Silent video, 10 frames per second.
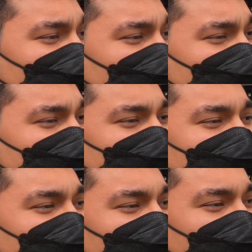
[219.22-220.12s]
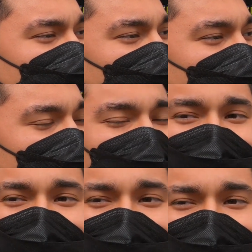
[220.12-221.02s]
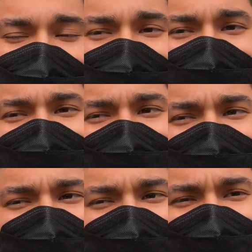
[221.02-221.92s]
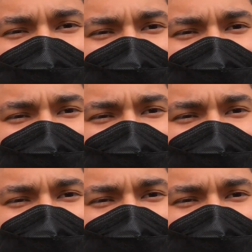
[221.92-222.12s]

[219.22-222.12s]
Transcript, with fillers: I don't really want to be depending on taking the,